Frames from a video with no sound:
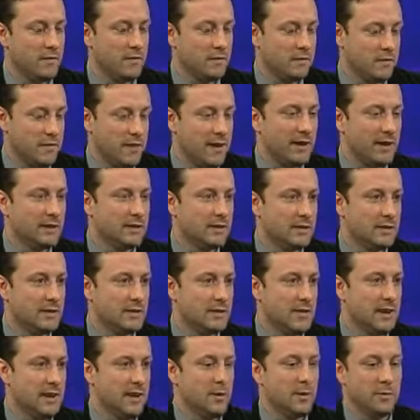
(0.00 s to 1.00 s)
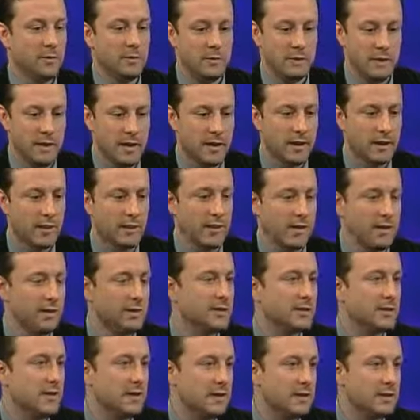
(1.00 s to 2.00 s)
the fact is that Niagara
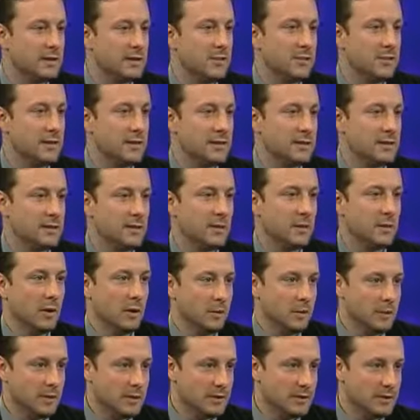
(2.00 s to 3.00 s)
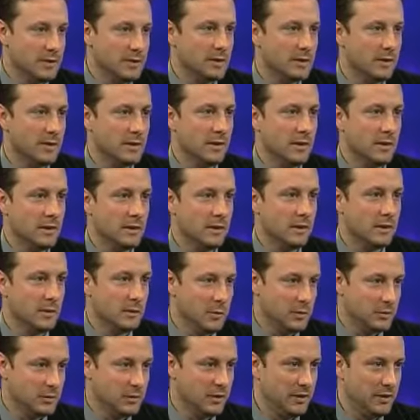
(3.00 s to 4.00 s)
has amazing business
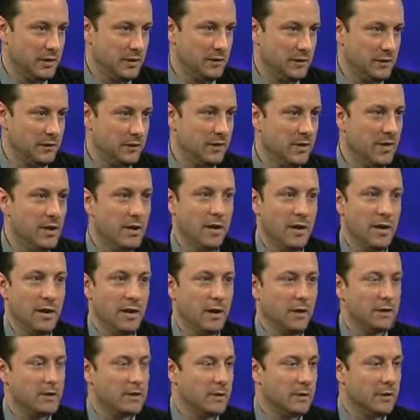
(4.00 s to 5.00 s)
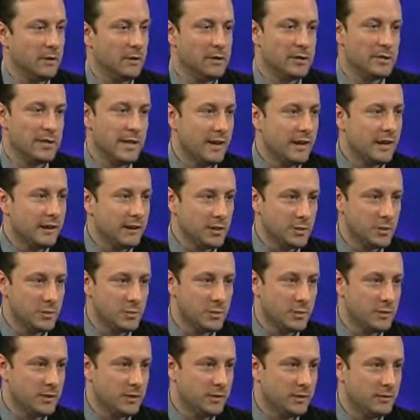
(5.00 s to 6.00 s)
community here, some outstanding
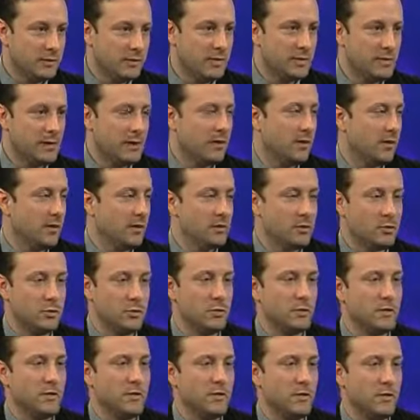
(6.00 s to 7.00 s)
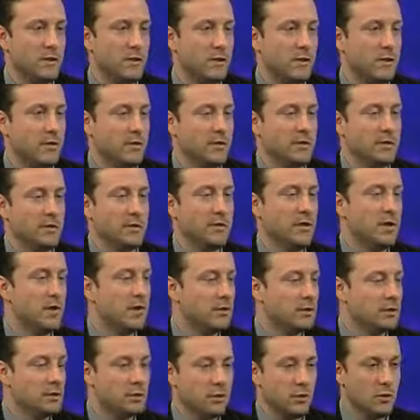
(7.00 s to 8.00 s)
entrepreneurs, and on the tourism front, there's
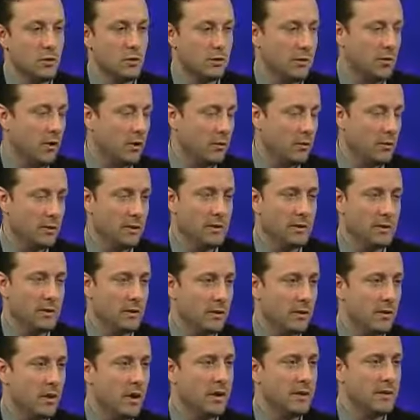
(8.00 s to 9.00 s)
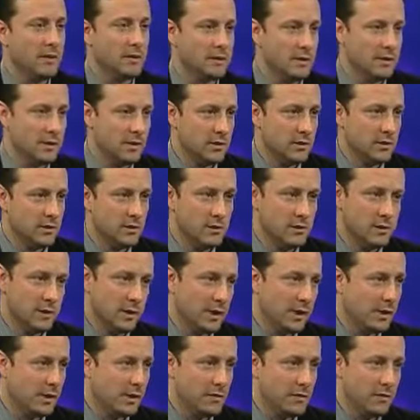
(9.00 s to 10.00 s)
not only a lot to see and do in
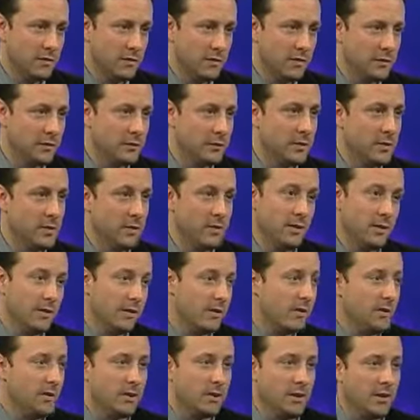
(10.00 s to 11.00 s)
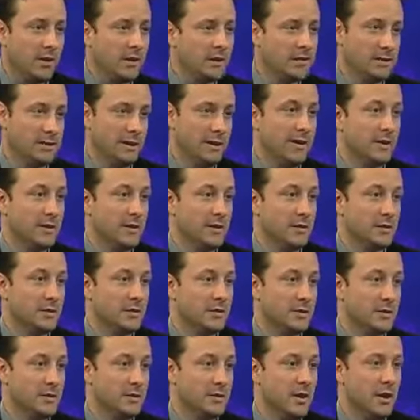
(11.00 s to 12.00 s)
Niagara Falls, but all across Niagara.
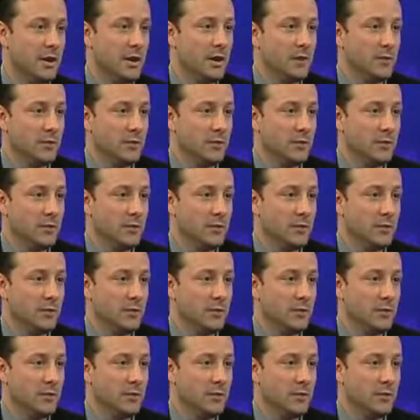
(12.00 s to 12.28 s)
So